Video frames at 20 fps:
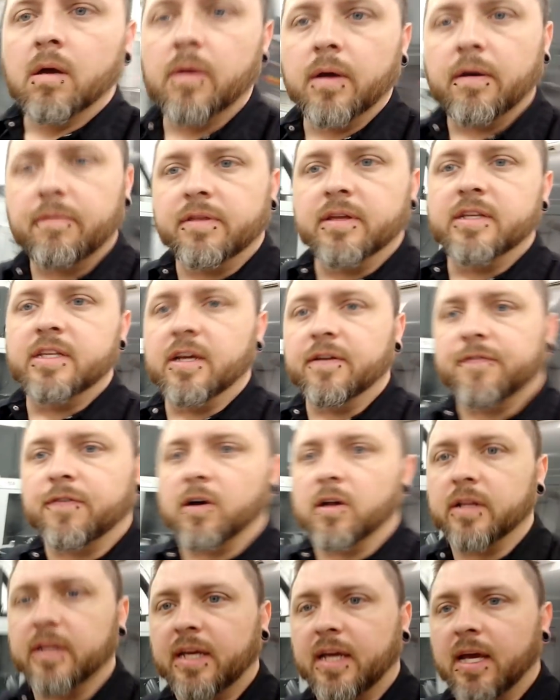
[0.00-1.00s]
we have the diff
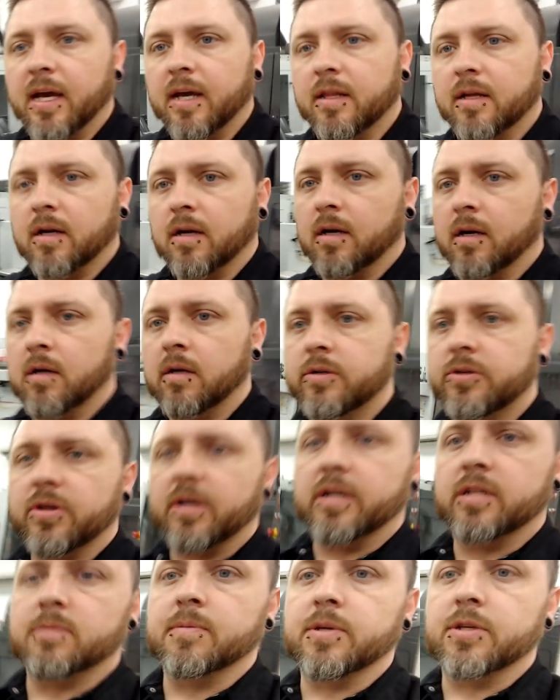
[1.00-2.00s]
all together,
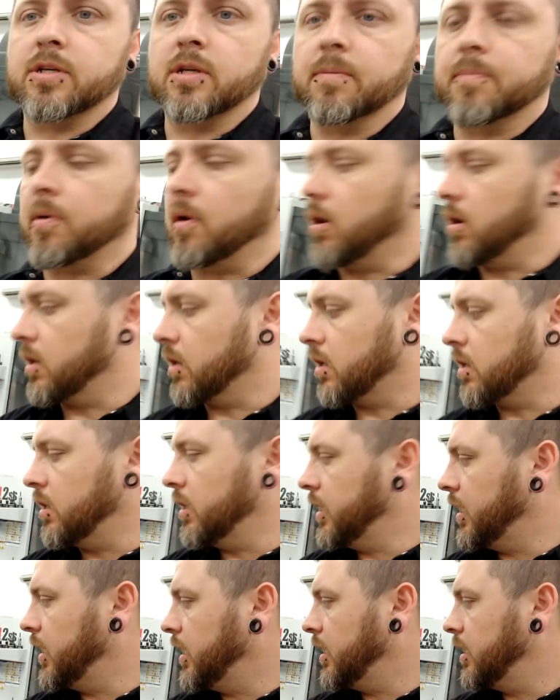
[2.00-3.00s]
transmission apart and
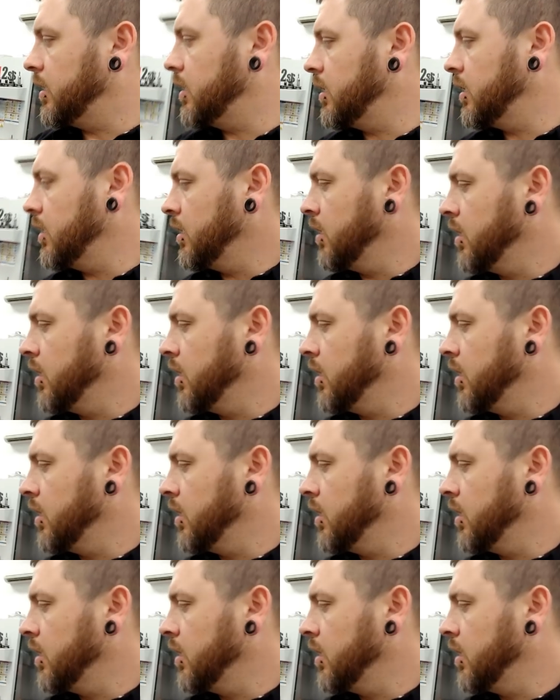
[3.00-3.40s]
cleaned.